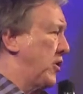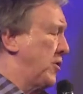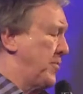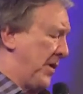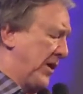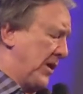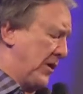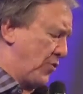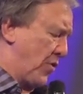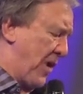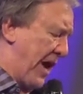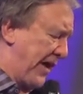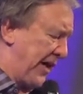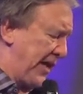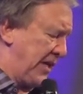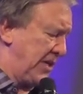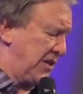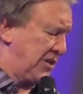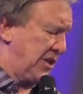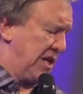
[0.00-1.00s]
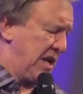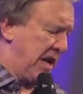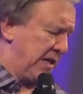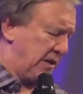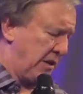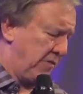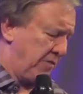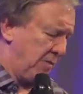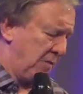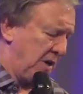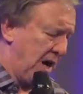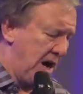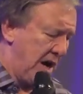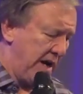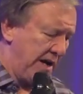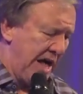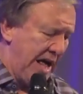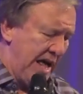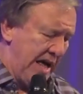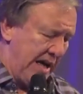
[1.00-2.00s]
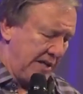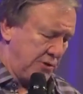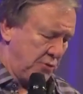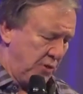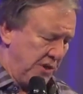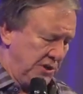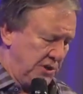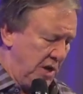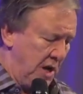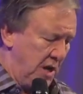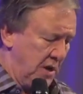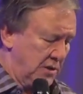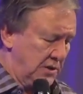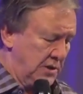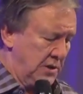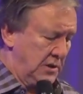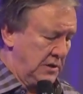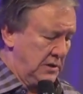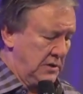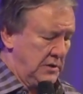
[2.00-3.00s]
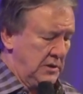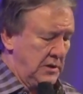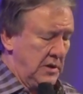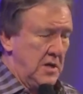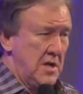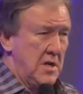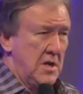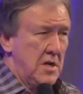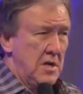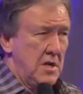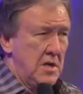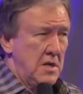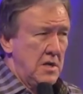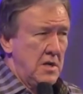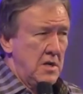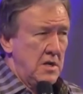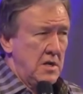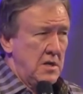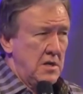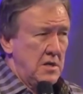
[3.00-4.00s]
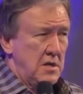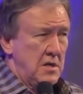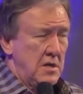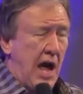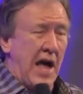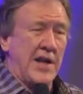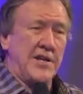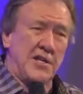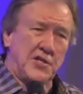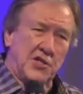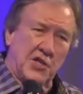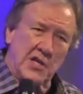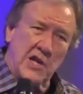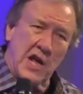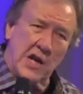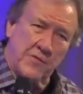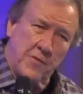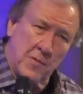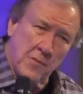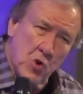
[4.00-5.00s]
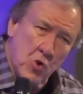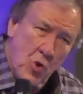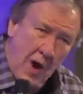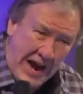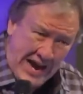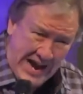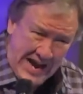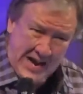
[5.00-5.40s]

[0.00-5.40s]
truth because when I get disconnected from God as a result, I disconnect from who I